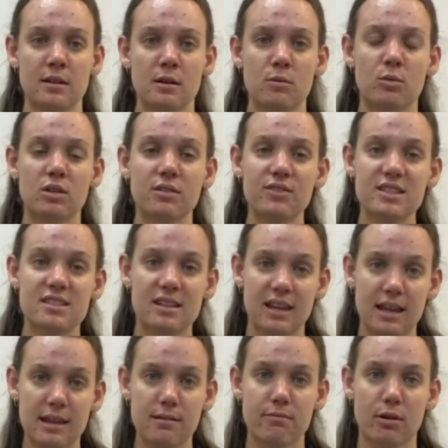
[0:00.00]
one of its
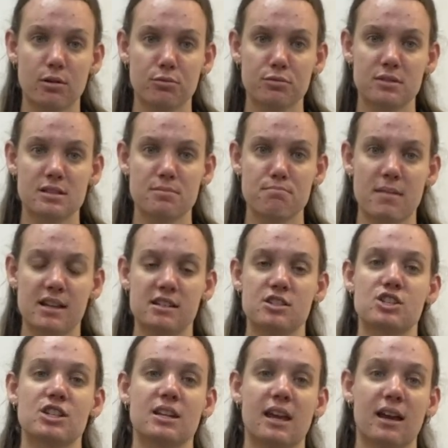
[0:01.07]
key roles is
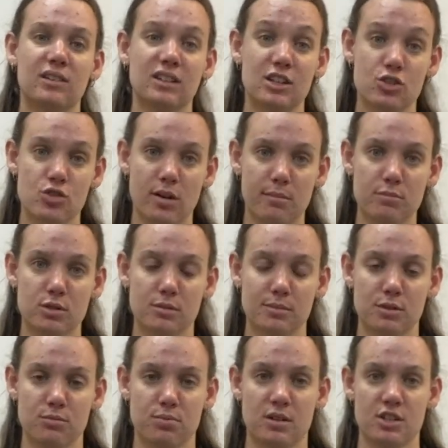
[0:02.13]
managing our
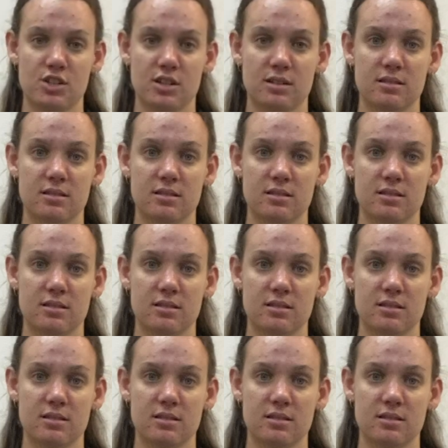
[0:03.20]
intra-abdominal pressure.